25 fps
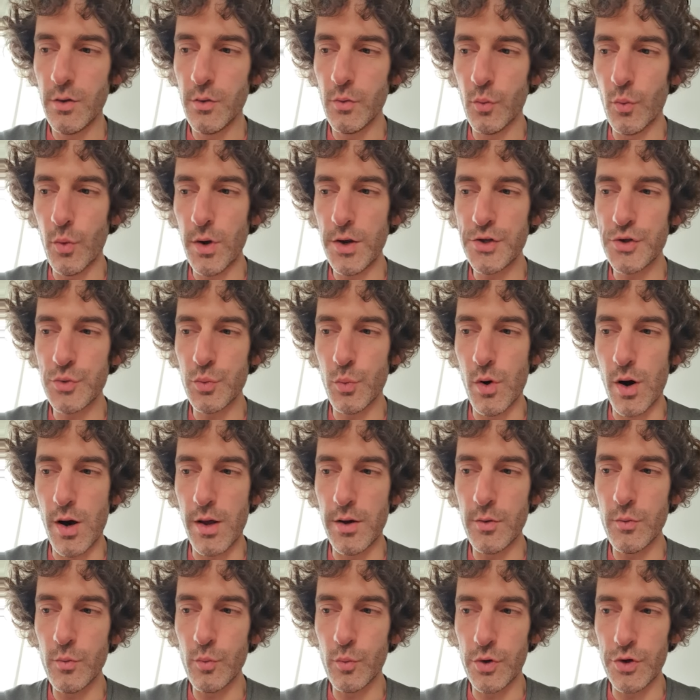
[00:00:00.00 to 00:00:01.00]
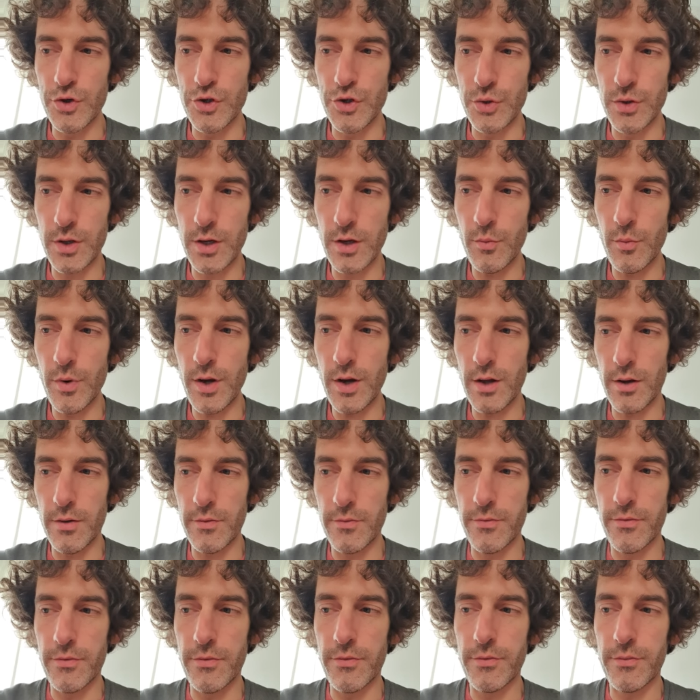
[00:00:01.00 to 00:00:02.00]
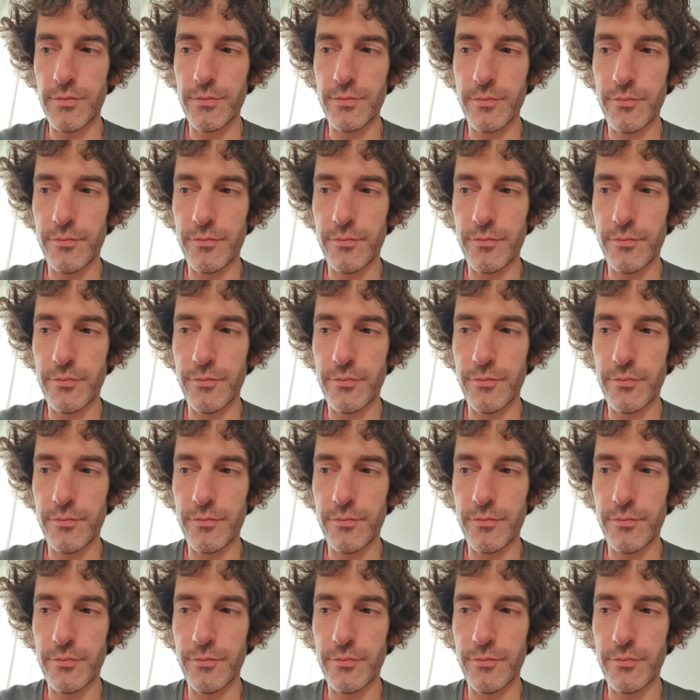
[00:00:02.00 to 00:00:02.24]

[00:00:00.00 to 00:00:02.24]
which one would you get rid of?